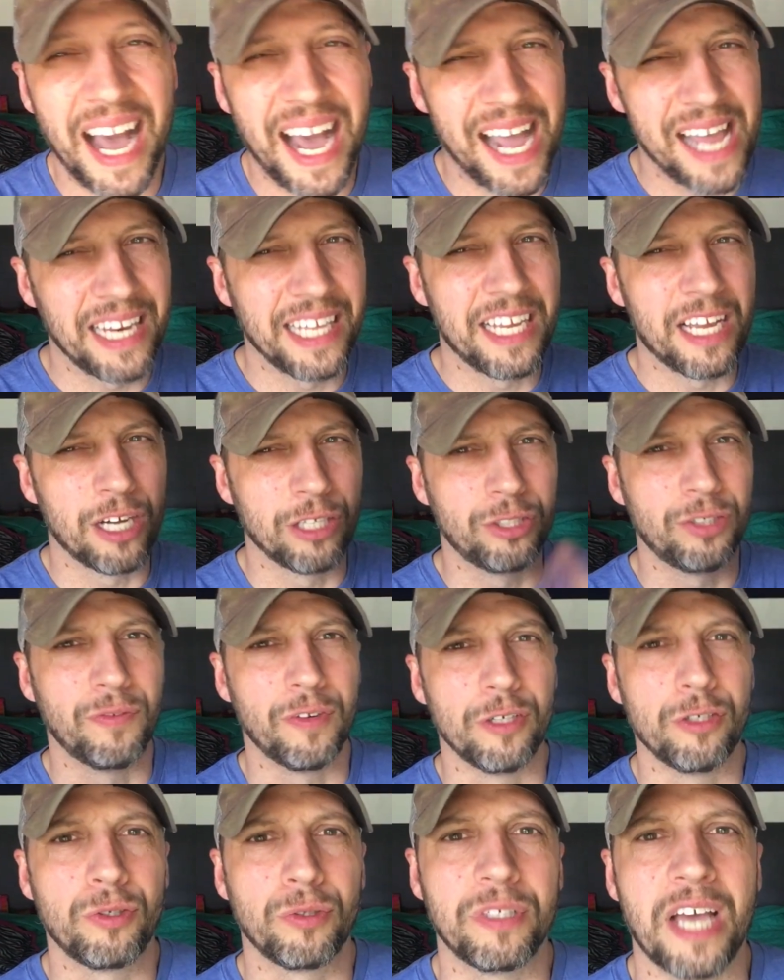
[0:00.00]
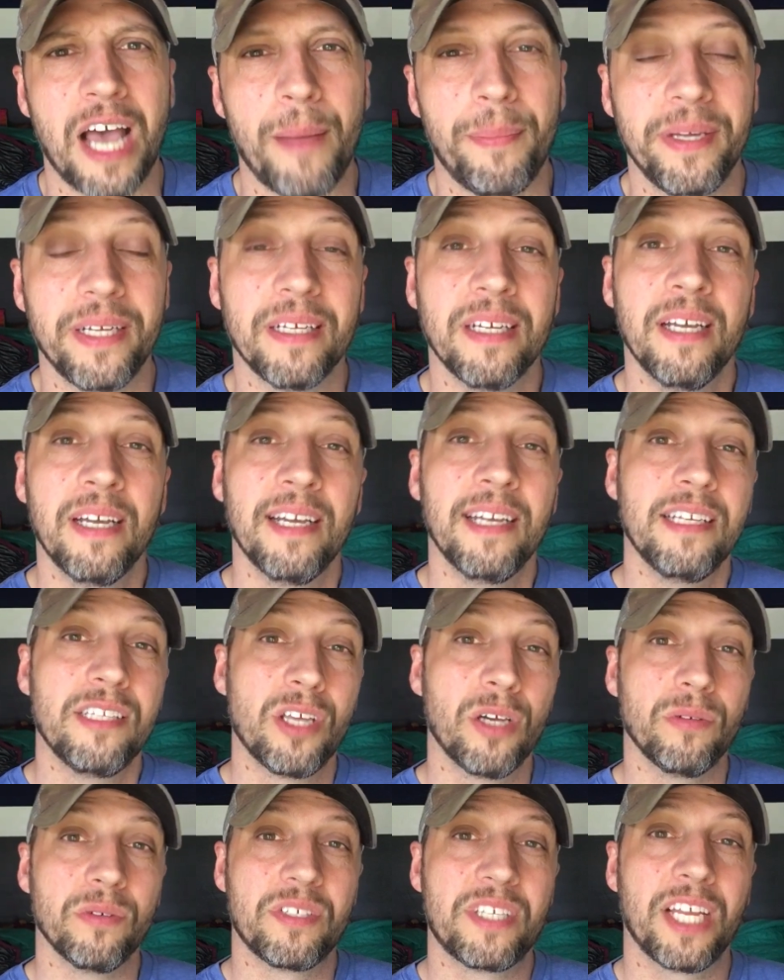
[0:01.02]
Highly controversial topic,
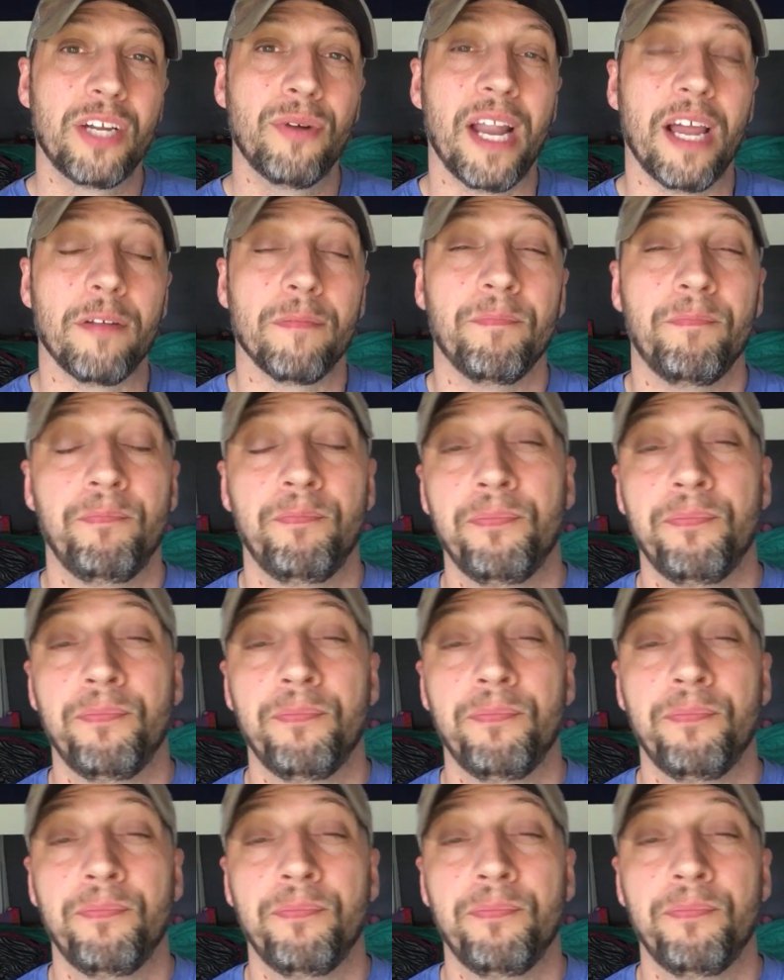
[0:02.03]
so stick around.